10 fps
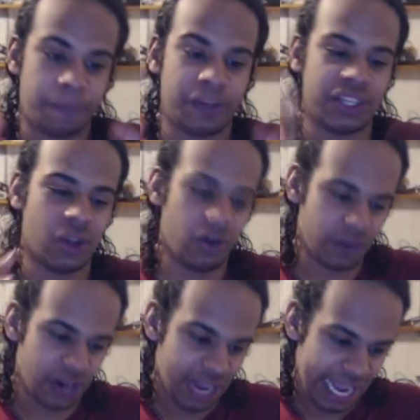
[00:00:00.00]
freezes over,
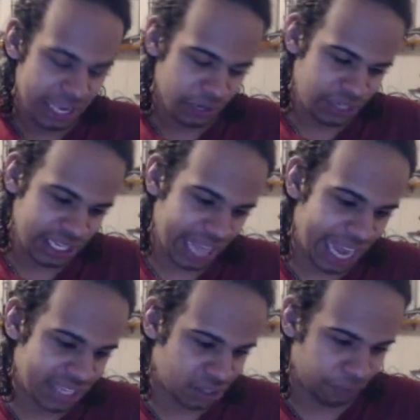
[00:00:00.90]
and you see the ice
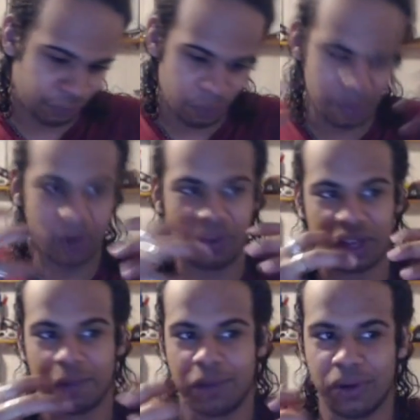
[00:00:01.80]
start forming over the
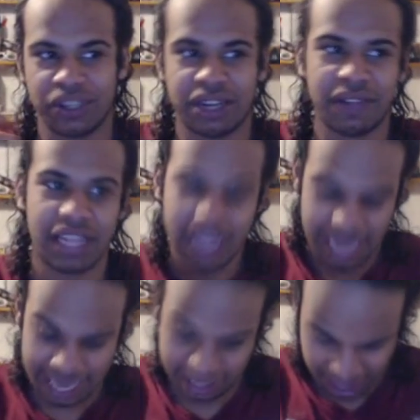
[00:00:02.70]
computers and everything,
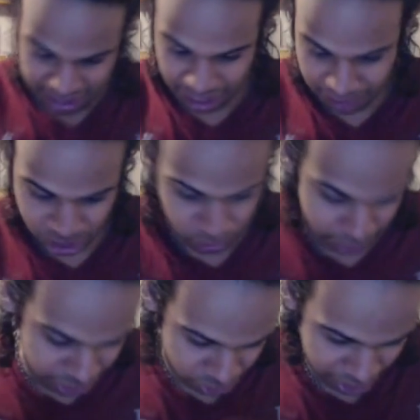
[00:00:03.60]
and Dominator's quickly
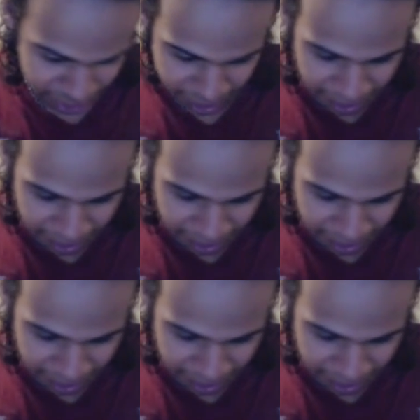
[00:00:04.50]
trying to